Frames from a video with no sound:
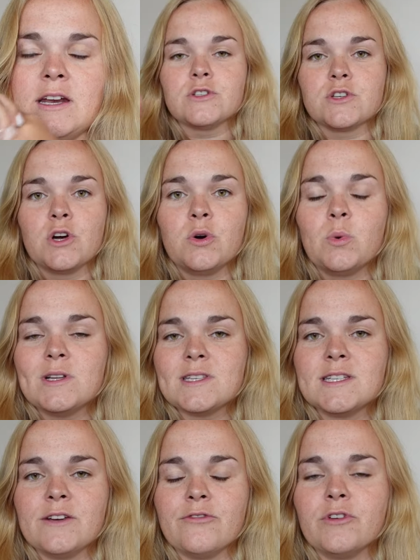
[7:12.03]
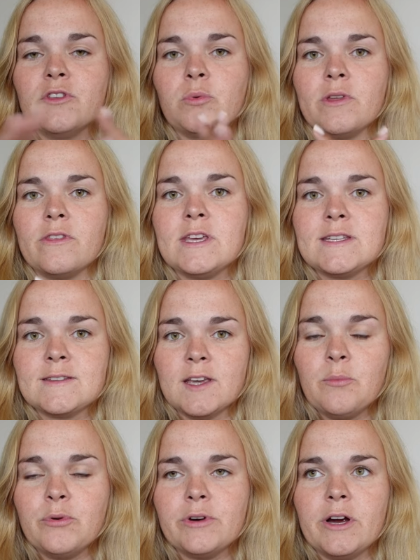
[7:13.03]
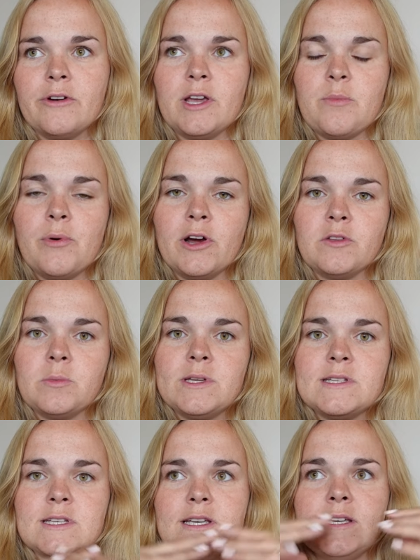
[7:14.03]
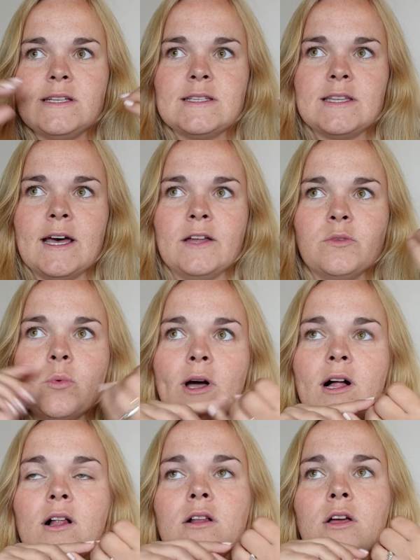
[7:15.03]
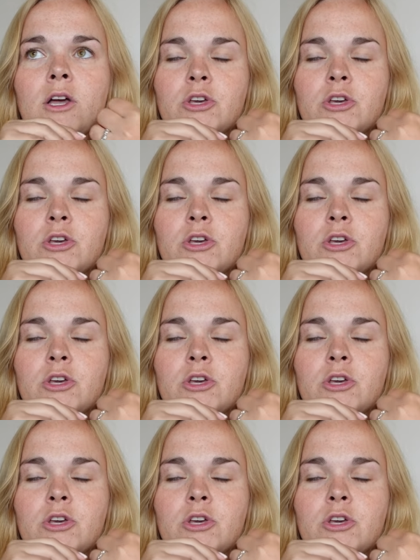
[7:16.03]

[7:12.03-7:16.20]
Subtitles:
So what's different with these temporary apartments is that, well,